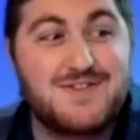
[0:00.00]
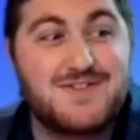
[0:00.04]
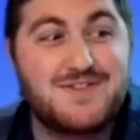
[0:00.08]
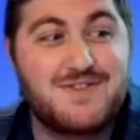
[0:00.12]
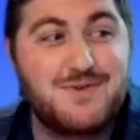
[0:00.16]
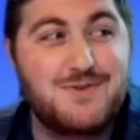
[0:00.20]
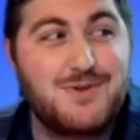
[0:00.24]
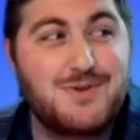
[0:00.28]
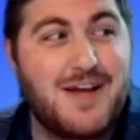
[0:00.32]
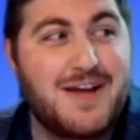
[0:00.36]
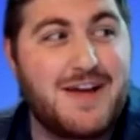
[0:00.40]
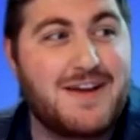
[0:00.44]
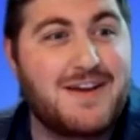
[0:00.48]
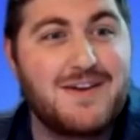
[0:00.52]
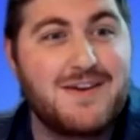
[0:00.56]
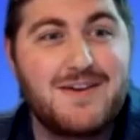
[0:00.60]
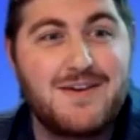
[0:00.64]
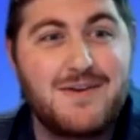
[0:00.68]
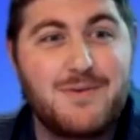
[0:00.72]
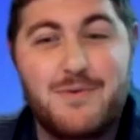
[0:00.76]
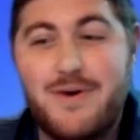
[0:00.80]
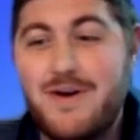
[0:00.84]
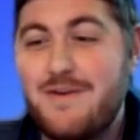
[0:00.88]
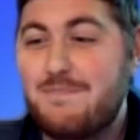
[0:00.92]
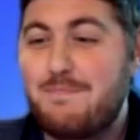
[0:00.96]
too. Like,
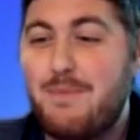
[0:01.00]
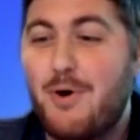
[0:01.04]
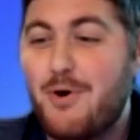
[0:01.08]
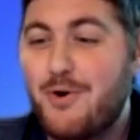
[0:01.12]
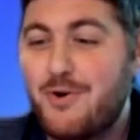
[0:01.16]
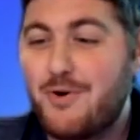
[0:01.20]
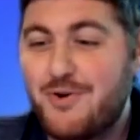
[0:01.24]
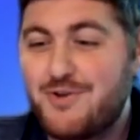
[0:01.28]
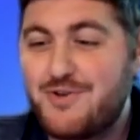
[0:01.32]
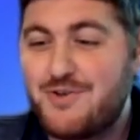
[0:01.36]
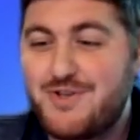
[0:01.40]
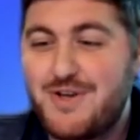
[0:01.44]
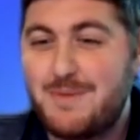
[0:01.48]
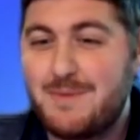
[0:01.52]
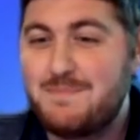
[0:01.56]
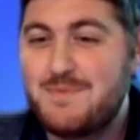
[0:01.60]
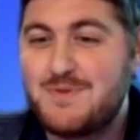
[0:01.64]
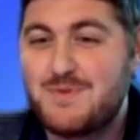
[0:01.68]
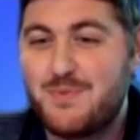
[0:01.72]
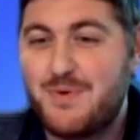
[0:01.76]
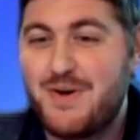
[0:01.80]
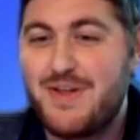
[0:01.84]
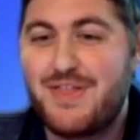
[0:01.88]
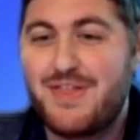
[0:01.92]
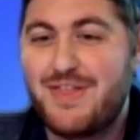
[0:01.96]
we have partnerships
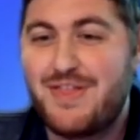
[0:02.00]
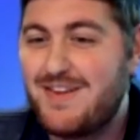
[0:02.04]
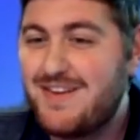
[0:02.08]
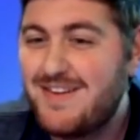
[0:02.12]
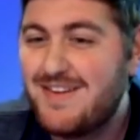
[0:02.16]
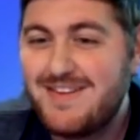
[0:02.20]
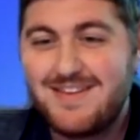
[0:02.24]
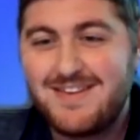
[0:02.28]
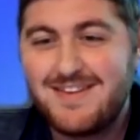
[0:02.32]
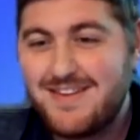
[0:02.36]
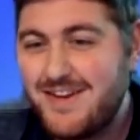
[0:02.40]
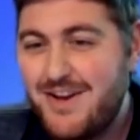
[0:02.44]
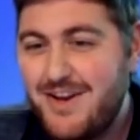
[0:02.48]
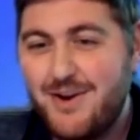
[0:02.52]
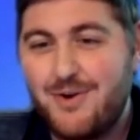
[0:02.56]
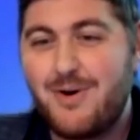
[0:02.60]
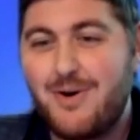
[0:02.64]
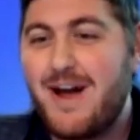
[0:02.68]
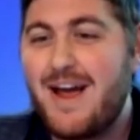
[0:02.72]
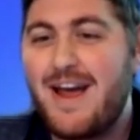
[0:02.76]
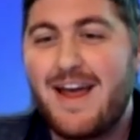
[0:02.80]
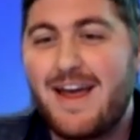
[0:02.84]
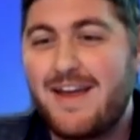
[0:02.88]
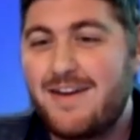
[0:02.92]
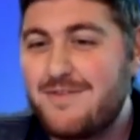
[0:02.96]
with
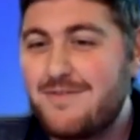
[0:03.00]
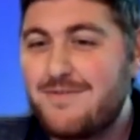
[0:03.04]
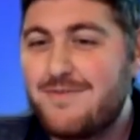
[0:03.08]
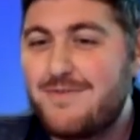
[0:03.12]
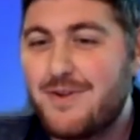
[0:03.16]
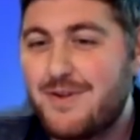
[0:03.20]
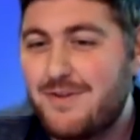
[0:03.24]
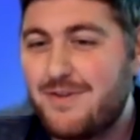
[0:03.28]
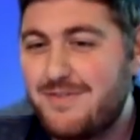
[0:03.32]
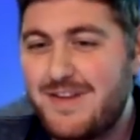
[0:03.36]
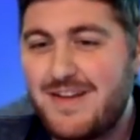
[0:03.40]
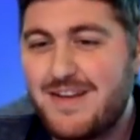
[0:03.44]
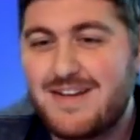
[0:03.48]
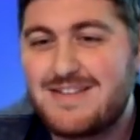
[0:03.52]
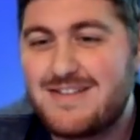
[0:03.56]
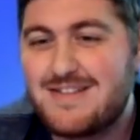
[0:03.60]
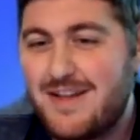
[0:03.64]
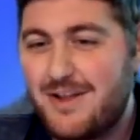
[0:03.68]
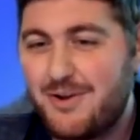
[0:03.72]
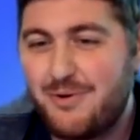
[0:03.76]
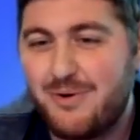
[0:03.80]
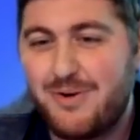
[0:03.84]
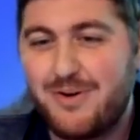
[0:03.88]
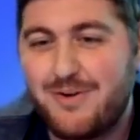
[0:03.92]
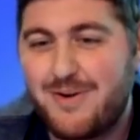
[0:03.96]
a handful of the
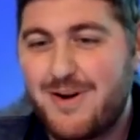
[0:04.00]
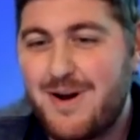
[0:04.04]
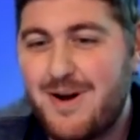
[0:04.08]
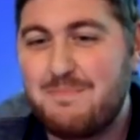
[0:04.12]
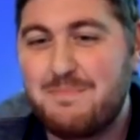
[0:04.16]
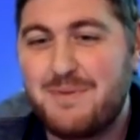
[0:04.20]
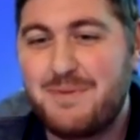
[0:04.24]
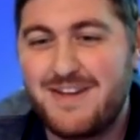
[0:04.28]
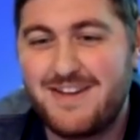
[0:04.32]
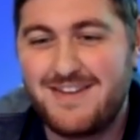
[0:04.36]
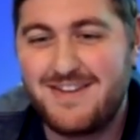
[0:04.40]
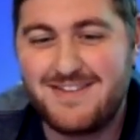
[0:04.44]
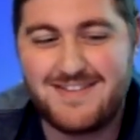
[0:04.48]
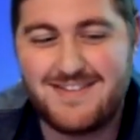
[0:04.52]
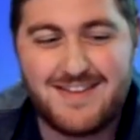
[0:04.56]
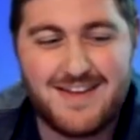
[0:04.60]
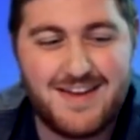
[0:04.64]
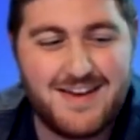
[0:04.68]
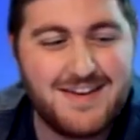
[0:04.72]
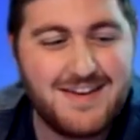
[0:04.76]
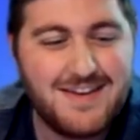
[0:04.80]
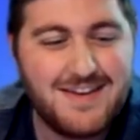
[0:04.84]
accelerator companies that